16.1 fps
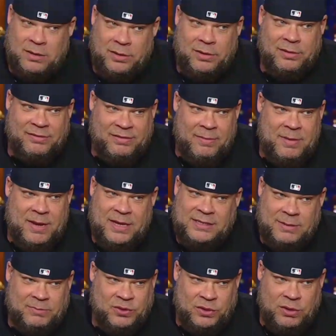been a little
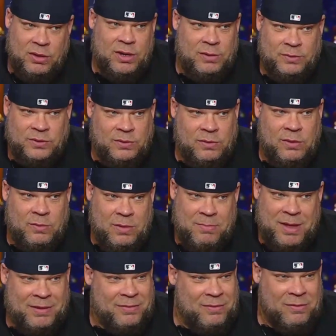intimidated because I'm sure he was doing
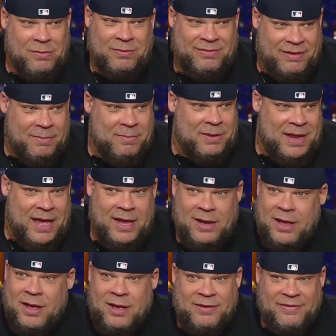what men do,
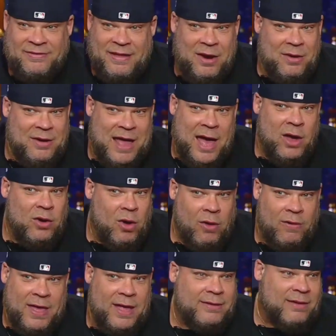intimidate, stare down,
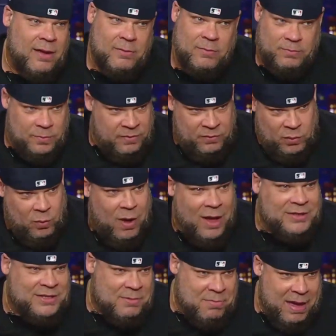all that type. If you
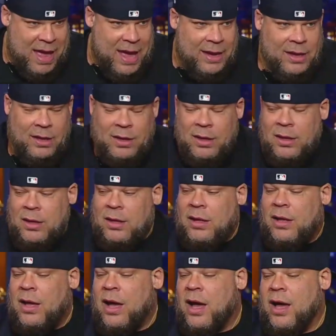watch it back,
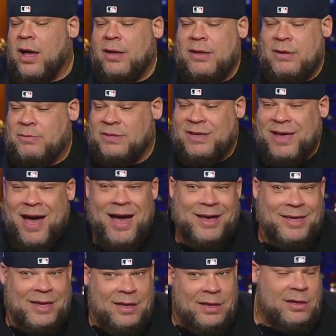he was
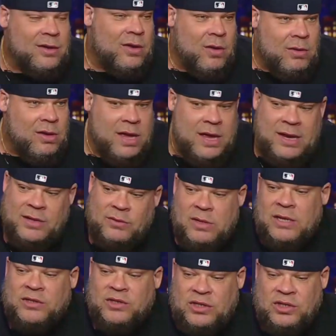cocky.
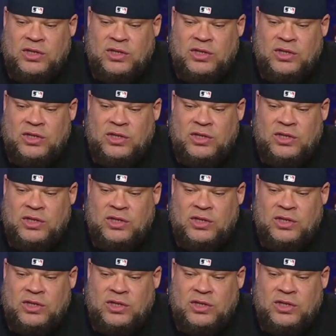And